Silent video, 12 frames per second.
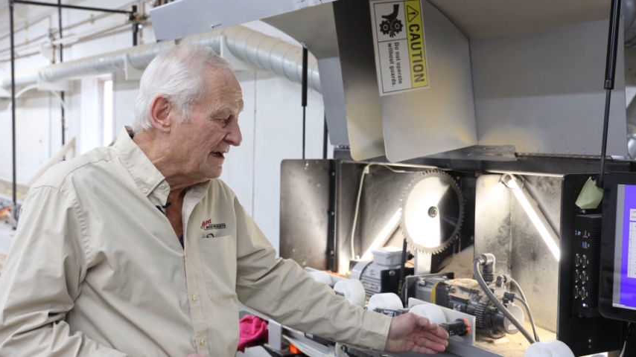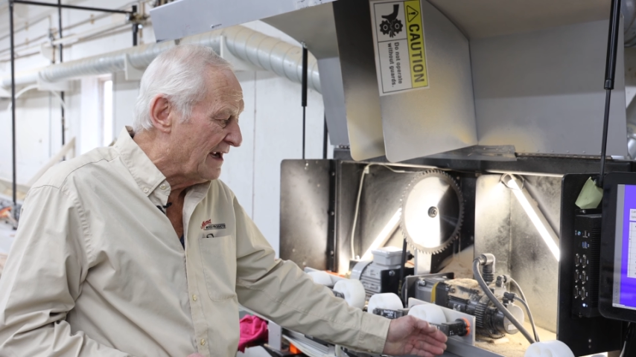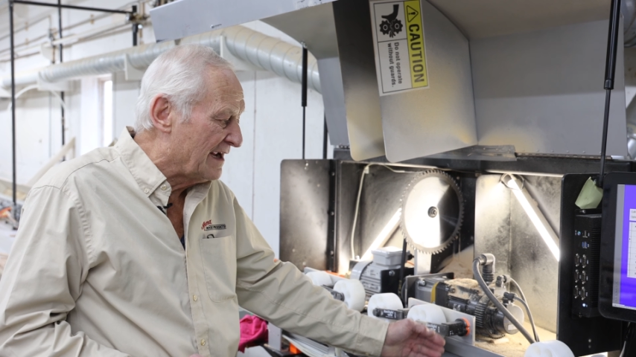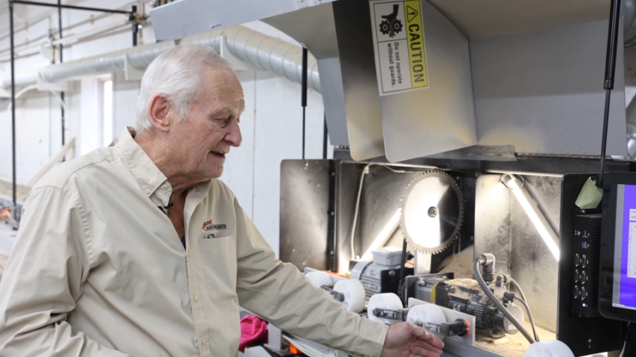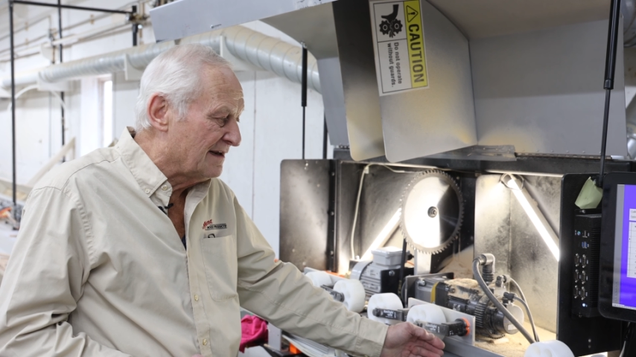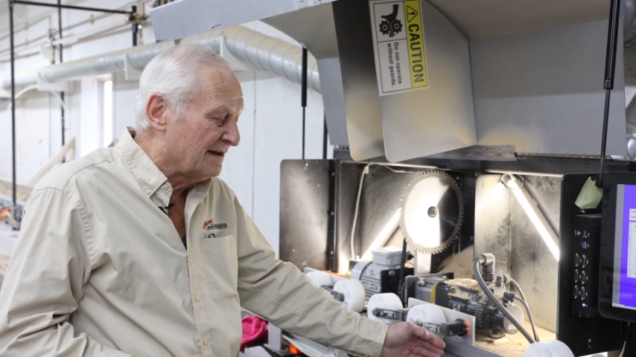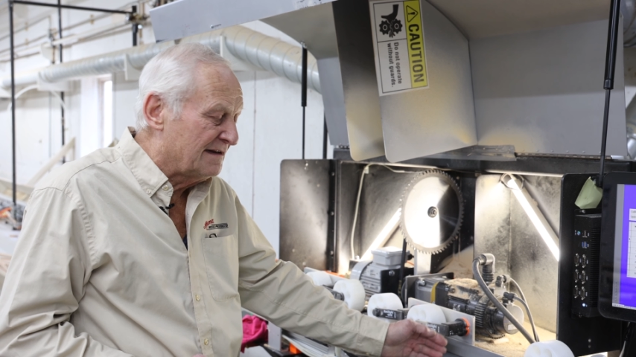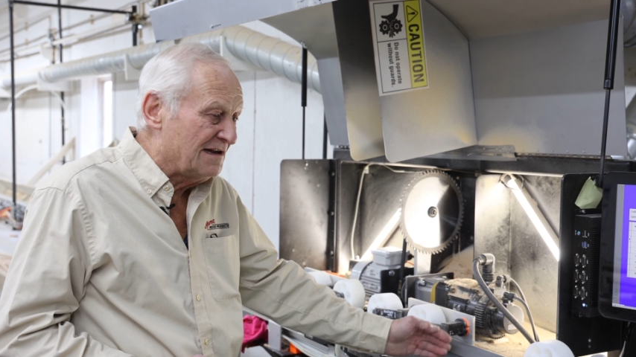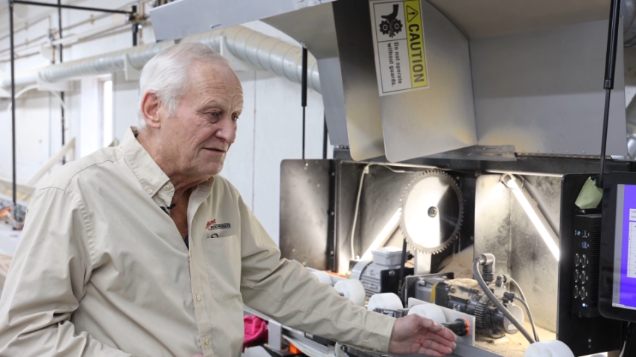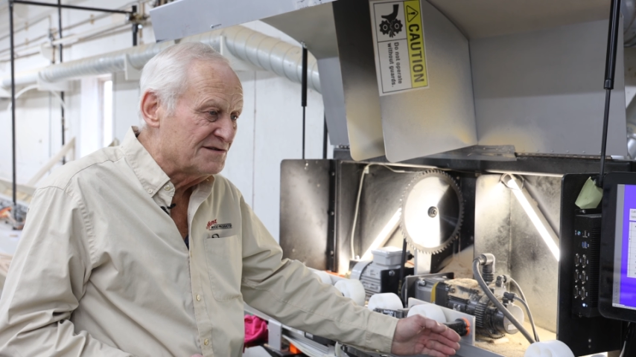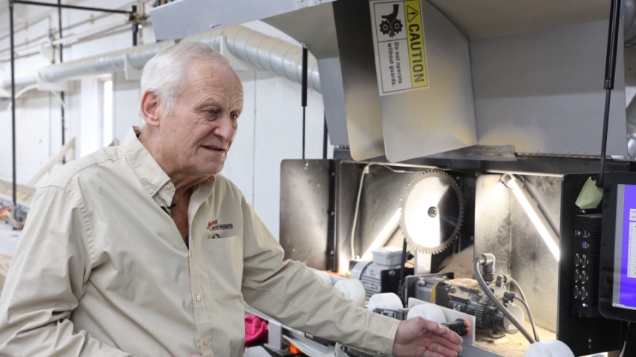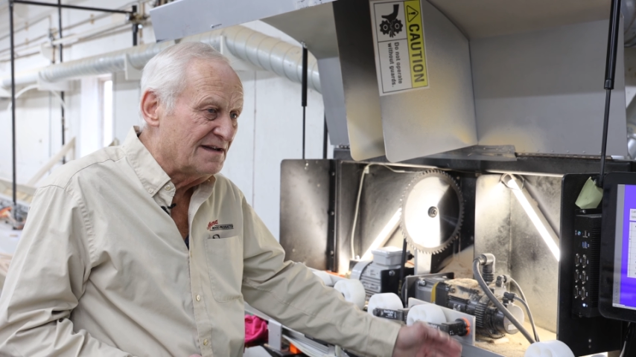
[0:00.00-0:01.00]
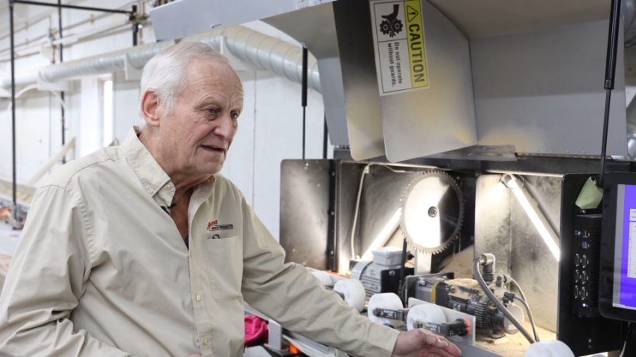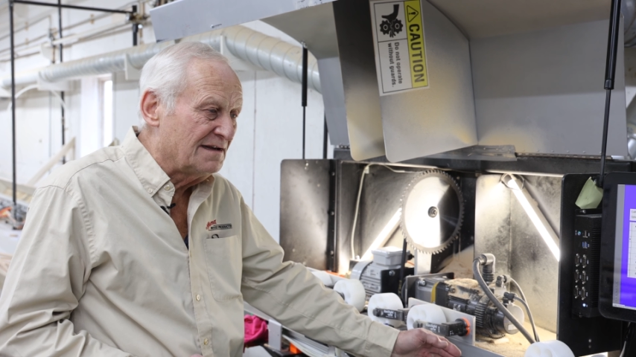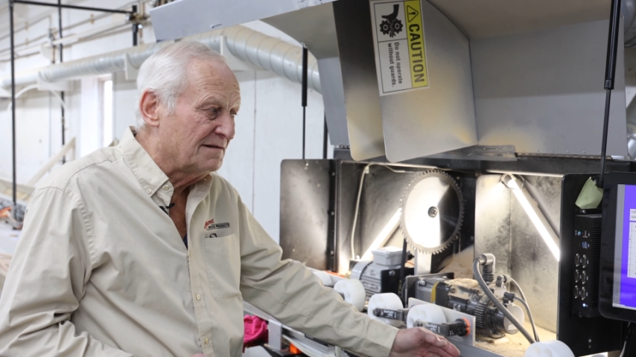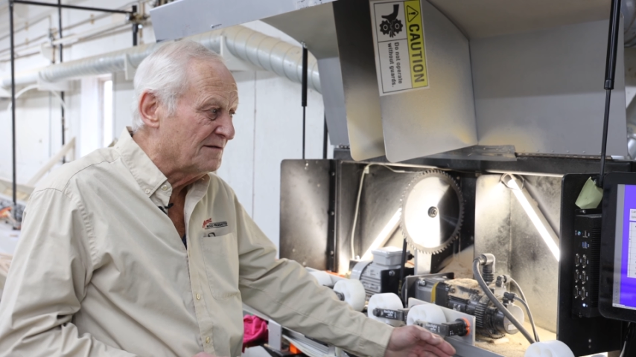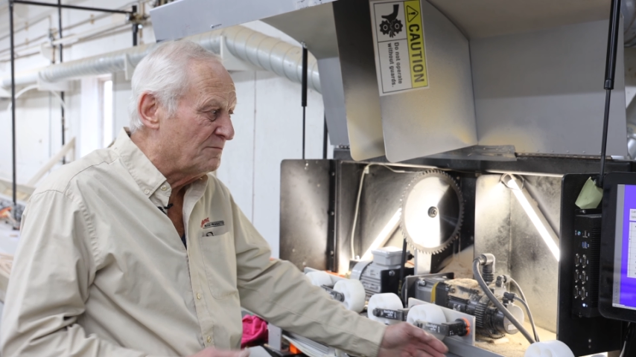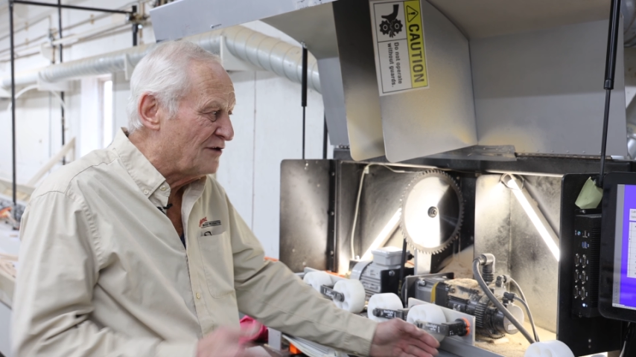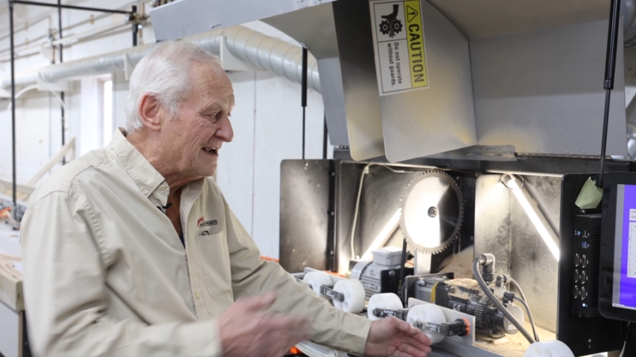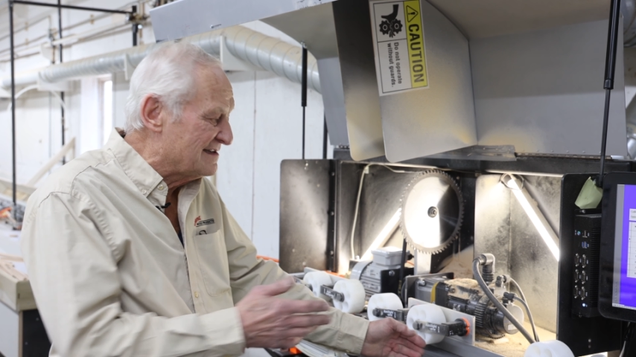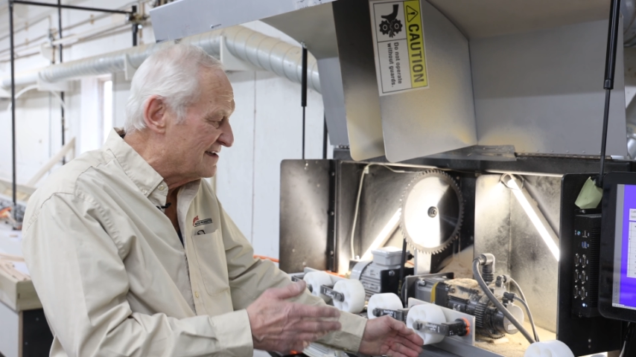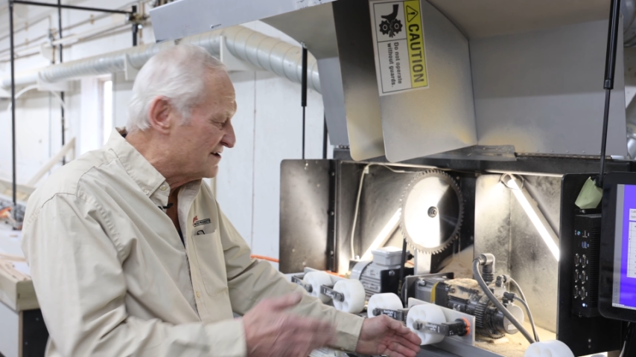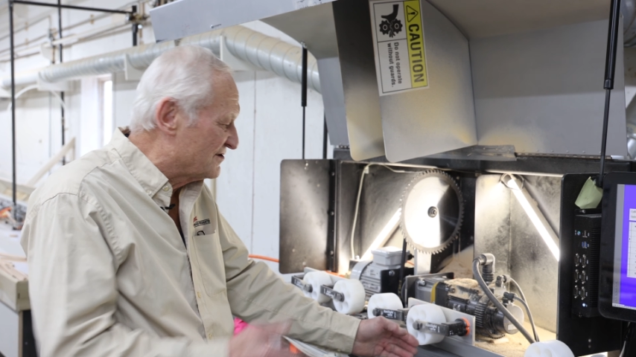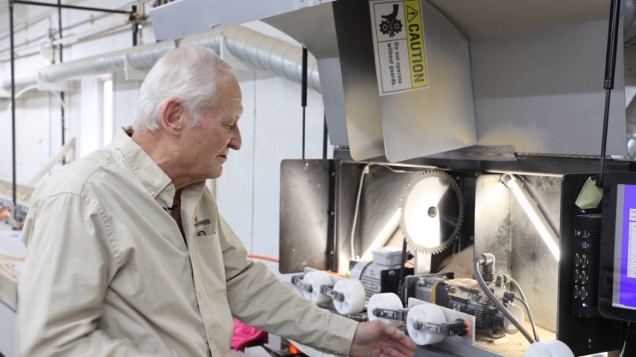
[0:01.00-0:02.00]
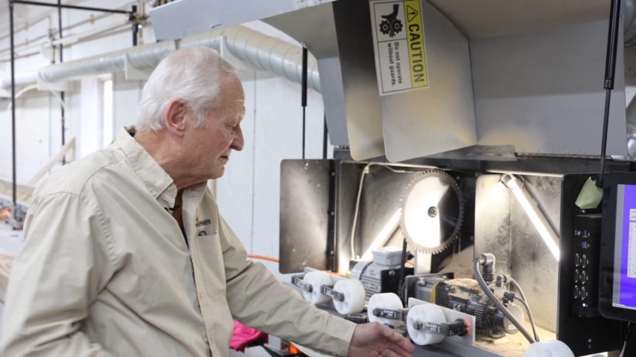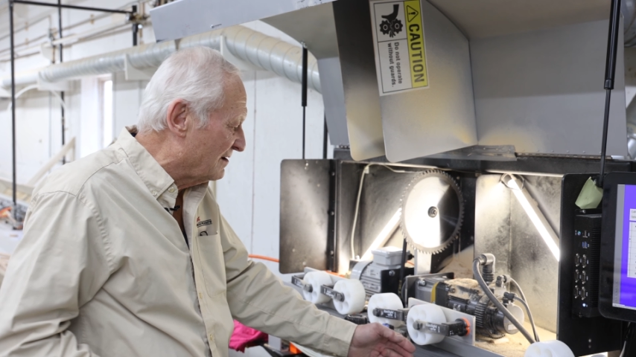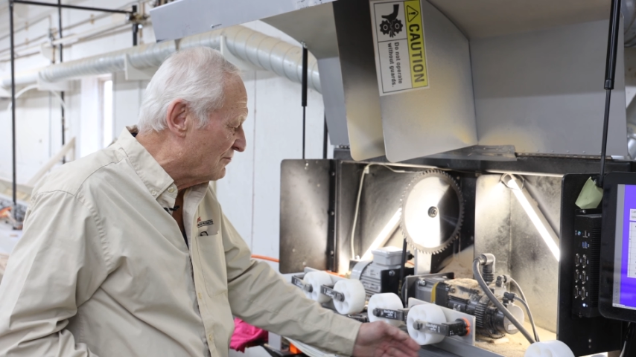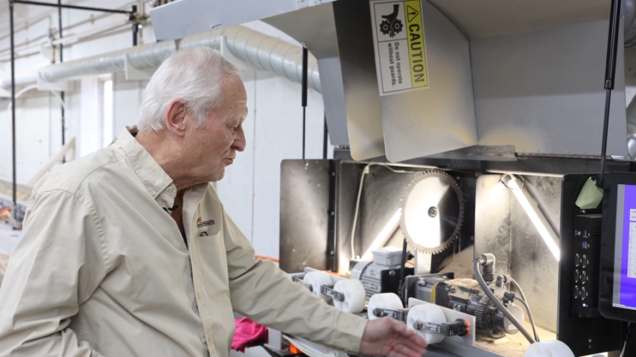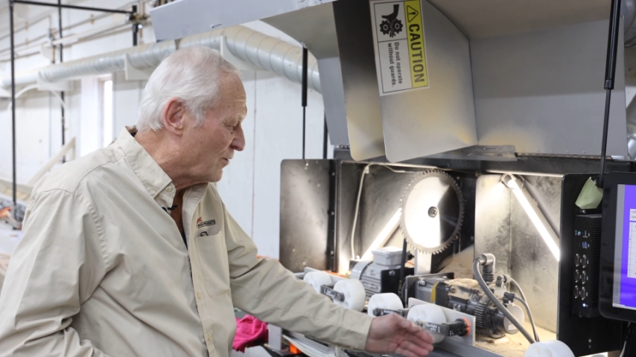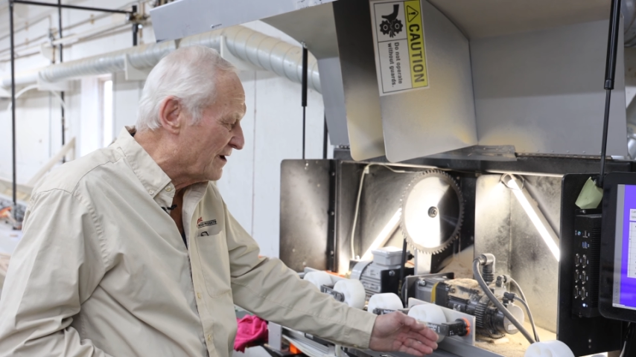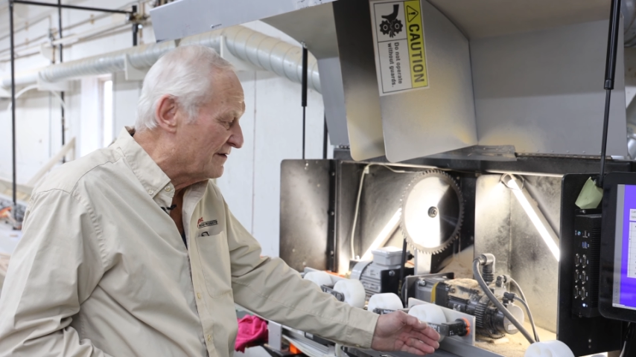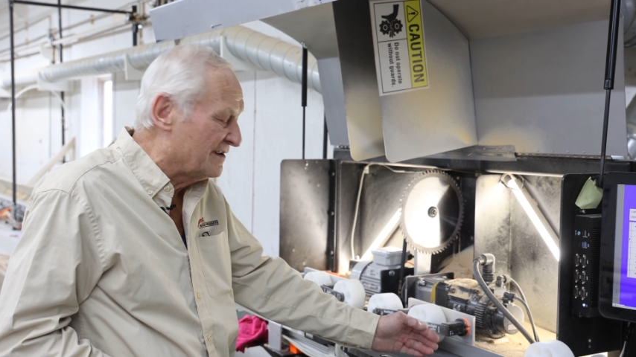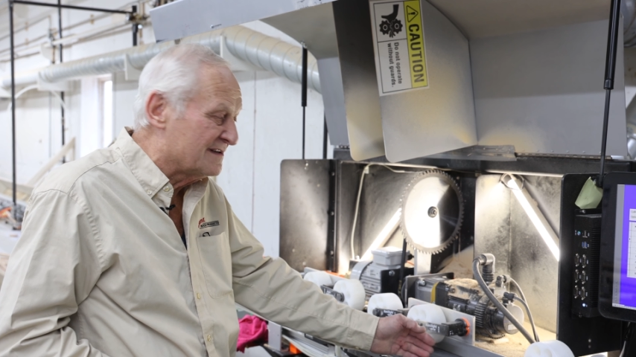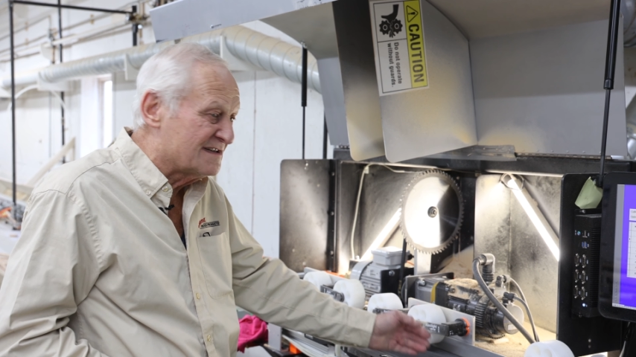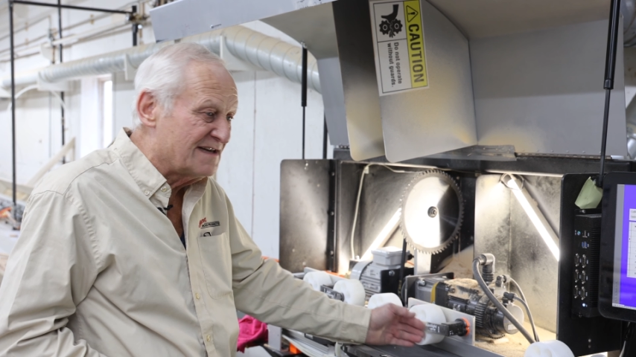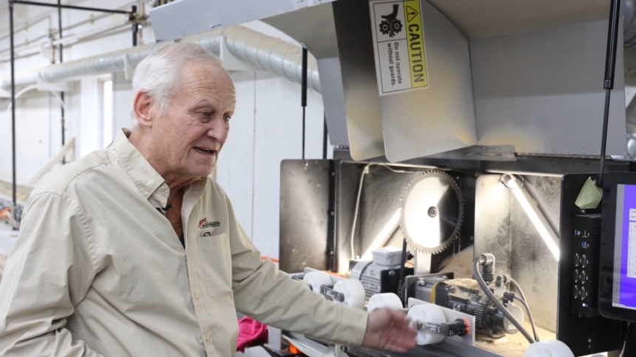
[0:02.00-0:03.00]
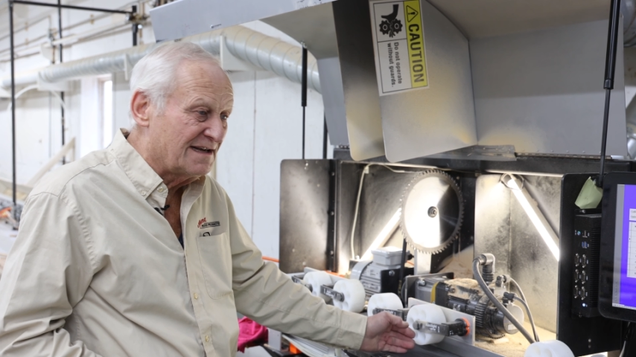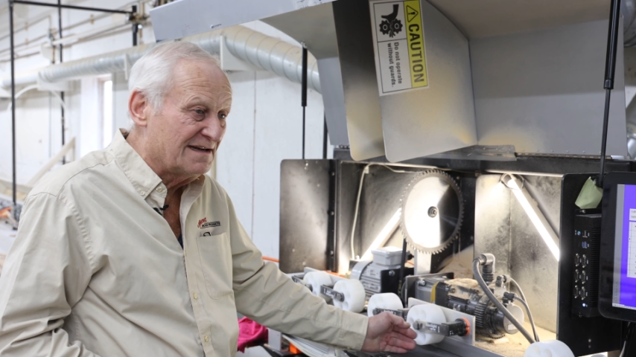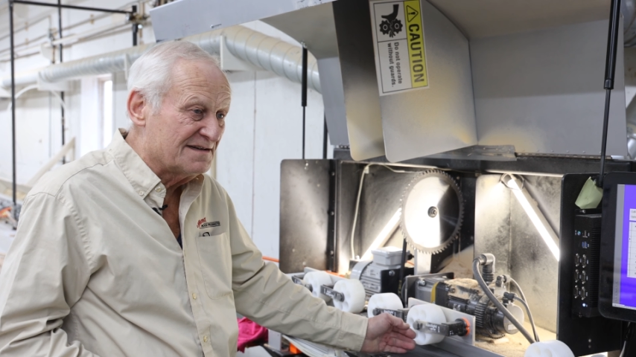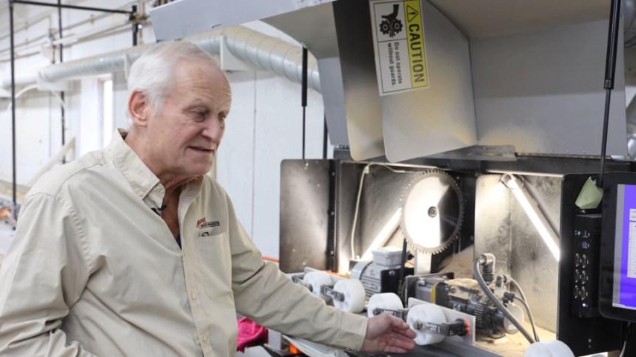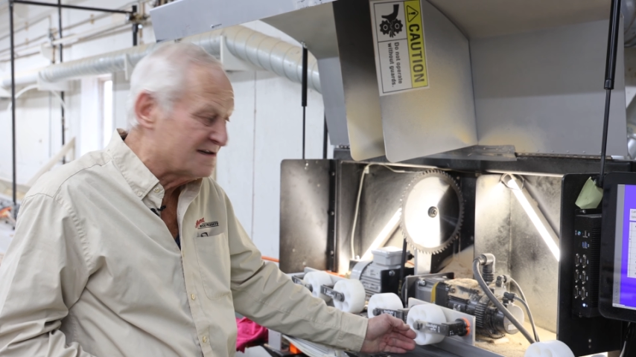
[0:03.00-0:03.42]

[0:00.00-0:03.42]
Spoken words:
and it tells the processor where the stick is